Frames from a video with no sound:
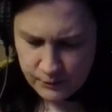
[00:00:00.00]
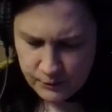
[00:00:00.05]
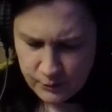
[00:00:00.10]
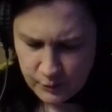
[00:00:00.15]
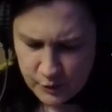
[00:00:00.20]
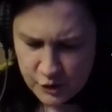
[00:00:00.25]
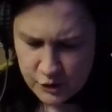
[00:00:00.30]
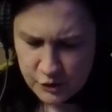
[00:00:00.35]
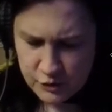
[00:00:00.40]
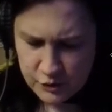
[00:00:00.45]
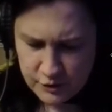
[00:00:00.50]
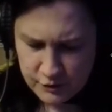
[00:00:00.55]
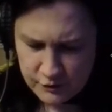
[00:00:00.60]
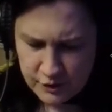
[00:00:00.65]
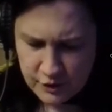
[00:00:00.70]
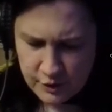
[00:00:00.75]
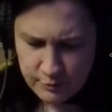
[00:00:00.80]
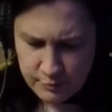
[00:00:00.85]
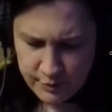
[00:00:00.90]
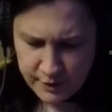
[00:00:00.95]
We should have
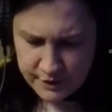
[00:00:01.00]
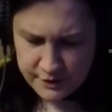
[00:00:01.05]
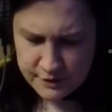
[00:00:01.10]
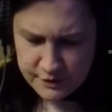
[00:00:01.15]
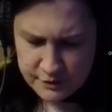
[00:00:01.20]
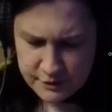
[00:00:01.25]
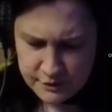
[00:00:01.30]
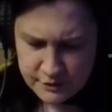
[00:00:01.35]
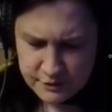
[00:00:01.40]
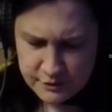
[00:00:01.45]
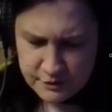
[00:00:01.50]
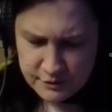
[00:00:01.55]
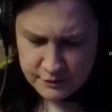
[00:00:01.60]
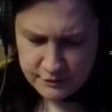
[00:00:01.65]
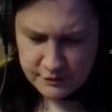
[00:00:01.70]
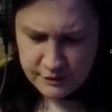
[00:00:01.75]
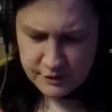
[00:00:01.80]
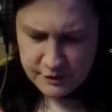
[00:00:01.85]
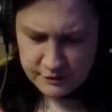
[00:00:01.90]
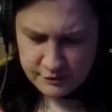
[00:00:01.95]
known better to
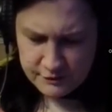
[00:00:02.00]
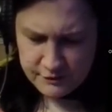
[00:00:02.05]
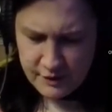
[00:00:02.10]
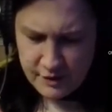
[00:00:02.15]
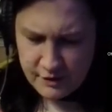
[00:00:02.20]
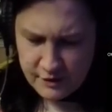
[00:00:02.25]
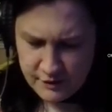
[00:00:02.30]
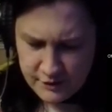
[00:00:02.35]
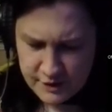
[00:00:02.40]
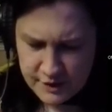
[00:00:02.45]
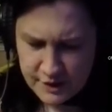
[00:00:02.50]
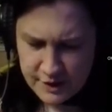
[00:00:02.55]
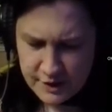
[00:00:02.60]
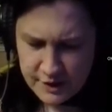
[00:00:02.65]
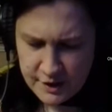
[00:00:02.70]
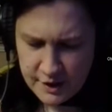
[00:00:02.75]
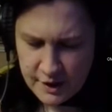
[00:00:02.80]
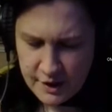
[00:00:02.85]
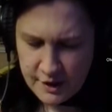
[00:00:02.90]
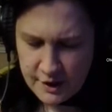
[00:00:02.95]
this very day
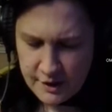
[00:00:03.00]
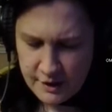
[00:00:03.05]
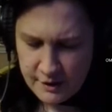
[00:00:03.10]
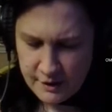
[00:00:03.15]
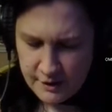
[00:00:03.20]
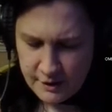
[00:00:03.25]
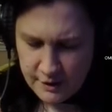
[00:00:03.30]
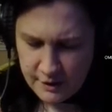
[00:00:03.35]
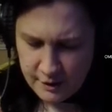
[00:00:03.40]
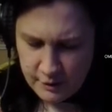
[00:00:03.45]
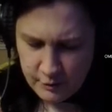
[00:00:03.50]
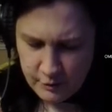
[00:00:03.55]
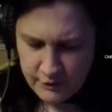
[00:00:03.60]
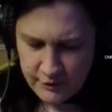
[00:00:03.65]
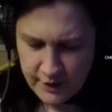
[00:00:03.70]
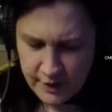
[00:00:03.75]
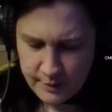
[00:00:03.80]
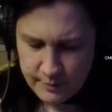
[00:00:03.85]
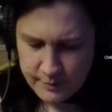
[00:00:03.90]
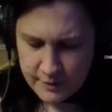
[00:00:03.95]
and uh,
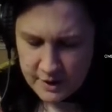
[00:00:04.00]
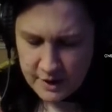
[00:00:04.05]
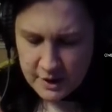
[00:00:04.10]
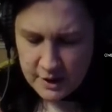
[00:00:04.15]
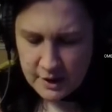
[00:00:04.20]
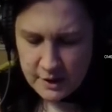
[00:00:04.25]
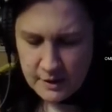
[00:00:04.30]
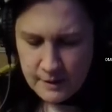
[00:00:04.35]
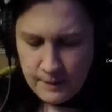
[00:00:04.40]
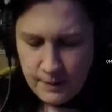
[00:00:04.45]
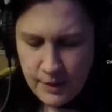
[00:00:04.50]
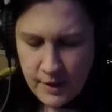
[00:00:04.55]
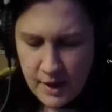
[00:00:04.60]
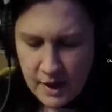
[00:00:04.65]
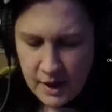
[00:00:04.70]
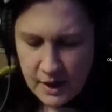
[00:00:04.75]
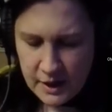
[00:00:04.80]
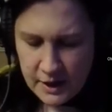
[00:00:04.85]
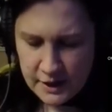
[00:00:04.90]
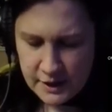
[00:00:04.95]
without me.
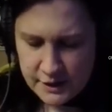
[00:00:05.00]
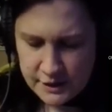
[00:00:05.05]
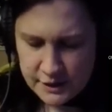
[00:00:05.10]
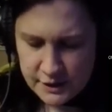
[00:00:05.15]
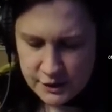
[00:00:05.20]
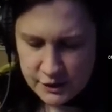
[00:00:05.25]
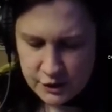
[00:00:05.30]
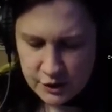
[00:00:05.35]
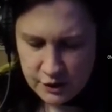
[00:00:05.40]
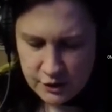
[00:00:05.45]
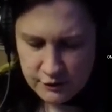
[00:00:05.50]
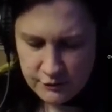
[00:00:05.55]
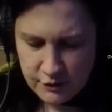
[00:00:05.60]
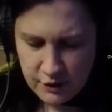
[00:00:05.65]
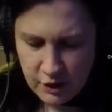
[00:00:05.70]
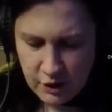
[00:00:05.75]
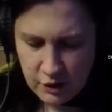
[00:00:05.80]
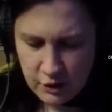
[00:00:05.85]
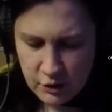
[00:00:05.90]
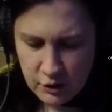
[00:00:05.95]
Listen, Joan of
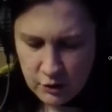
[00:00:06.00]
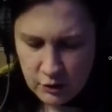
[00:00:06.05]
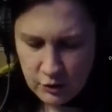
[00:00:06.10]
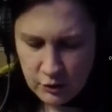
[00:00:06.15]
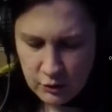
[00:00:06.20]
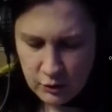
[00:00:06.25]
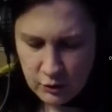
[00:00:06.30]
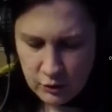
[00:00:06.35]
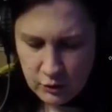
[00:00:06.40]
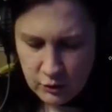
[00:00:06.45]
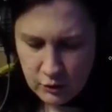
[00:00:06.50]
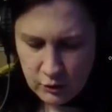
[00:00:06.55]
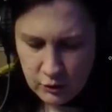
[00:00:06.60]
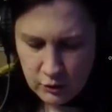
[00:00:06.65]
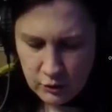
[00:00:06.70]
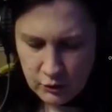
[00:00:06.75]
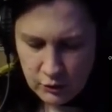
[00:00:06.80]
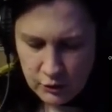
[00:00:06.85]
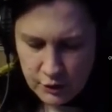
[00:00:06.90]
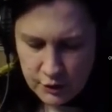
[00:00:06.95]
Arc,
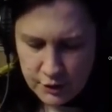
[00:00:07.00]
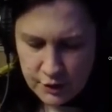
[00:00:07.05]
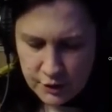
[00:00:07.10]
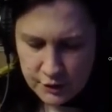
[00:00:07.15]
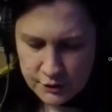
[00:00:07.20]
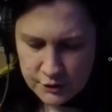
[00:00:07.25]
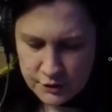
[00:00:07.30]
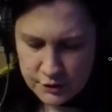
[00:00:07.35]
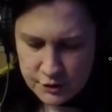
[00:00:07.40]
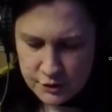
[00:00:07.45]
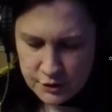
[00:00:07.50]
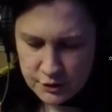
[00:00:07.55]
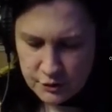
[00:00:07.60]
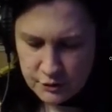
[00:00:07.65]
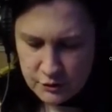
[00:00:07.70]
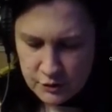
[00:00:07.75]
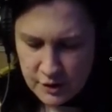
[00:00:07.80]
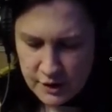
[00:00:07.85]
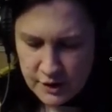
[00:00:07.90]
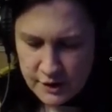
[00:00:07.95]
all you got to do
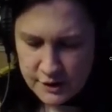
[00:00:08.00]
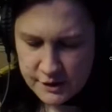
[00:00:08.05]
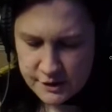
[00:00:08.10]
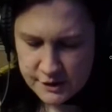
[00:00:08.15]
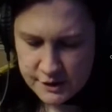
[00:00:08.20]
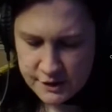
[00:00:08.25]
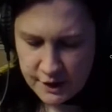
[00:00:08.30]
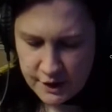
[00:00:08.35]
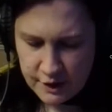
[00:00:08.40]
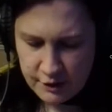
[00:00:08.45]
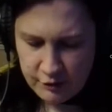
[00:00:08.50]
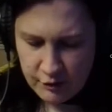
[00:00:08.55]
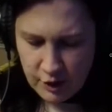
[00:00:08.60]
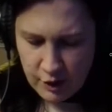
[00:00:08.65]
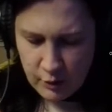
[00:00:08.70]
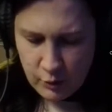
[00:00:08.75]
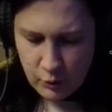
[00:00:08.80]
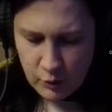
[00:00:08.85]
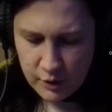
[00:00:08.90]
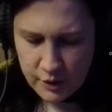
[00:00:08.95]
say the
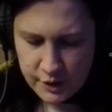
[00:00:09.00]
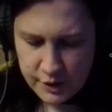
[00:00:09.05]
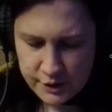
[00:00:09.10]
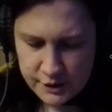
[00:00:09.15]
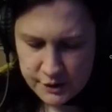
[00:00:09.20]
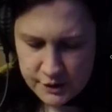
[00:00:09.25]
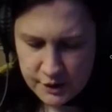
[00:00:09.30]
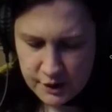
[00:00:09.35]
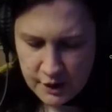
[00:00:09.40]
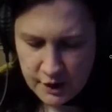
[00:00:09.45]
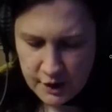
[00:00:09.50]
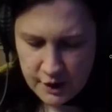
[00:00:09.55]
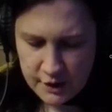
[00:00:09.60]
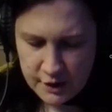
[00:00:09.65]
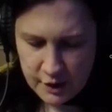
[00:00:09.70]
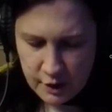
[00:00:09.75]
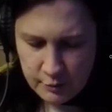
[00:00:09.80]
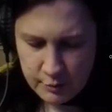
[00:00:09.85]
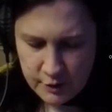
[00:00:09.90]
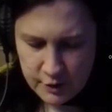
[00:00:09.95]
right words and
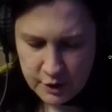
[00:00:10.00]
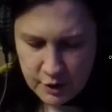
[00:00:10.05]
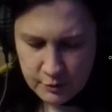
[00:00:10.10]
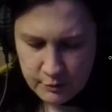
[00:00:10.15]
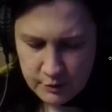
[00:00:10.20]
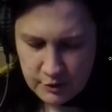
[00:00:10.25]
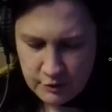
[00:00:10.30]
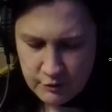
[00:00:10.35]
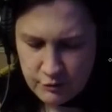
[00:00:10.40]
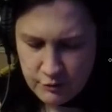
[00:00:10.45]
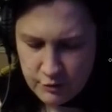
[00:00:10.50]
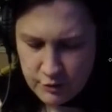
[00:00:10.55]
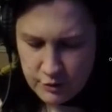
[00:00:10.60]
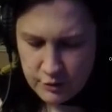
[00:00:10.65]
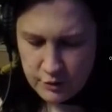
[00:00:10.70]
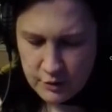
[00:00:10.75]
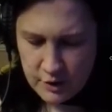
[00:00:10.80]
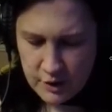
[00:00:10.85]
I'll be coming through.